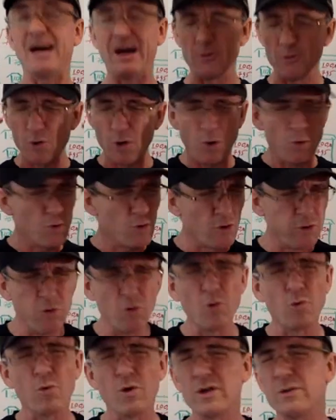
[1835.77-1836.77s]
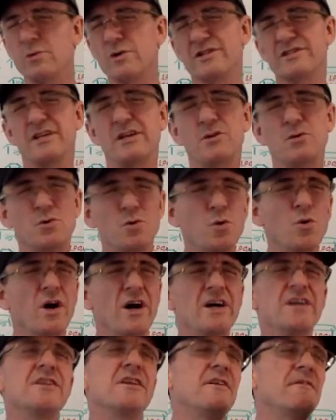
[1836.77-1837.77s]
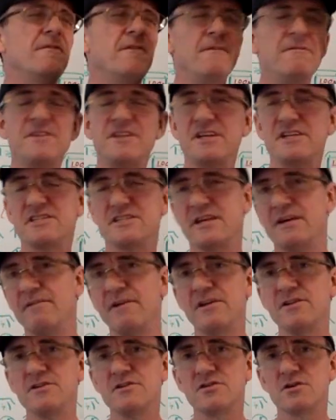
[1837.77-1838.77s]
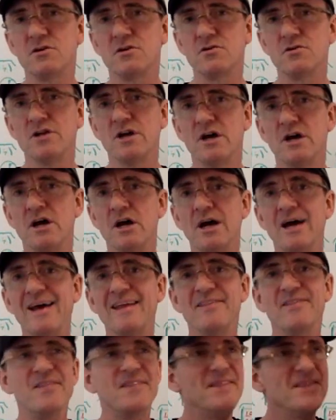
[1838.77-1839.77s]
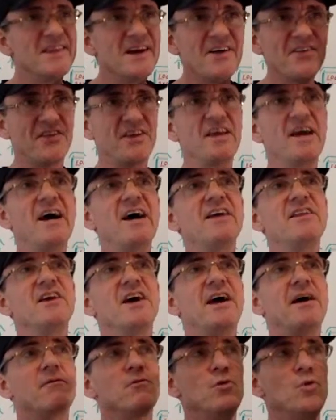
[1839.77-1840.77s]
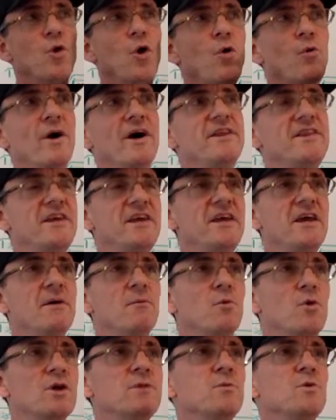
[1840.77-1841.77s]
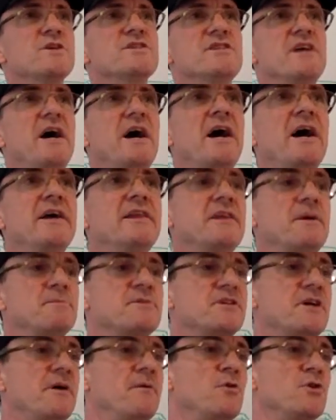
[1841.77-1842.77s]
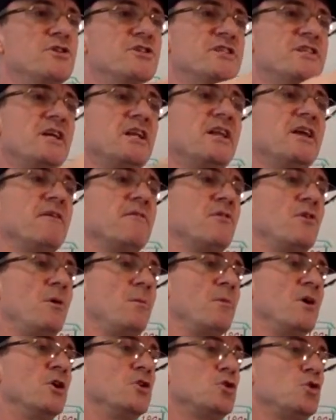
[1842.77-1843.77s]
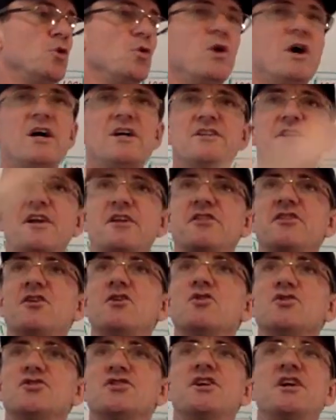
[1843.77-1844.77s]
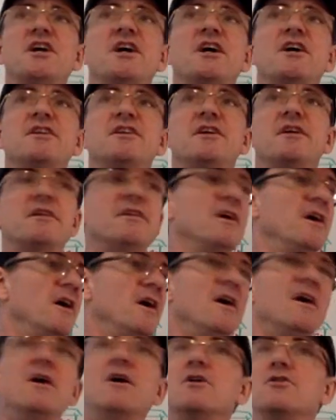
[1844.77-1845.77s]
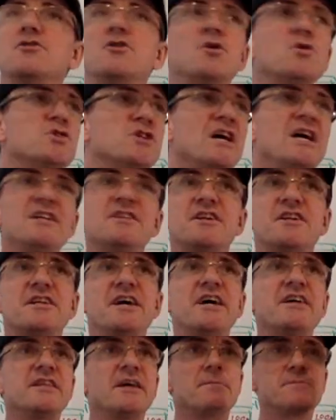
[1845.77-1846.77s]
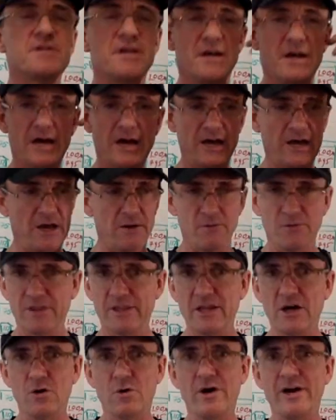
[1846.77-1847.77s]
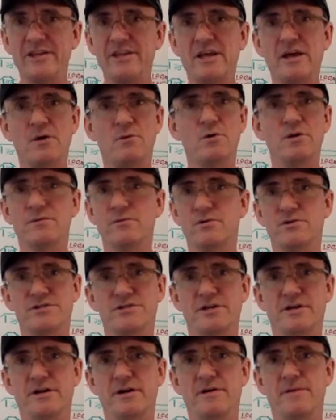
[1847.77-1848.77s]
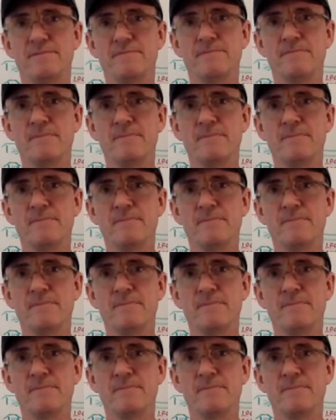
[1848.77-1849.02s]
Have no clue what was the 257 sold. Nothing. I have no idea what was the items I was selling from 200 till 300. Those 100 items, I have no idea what was there.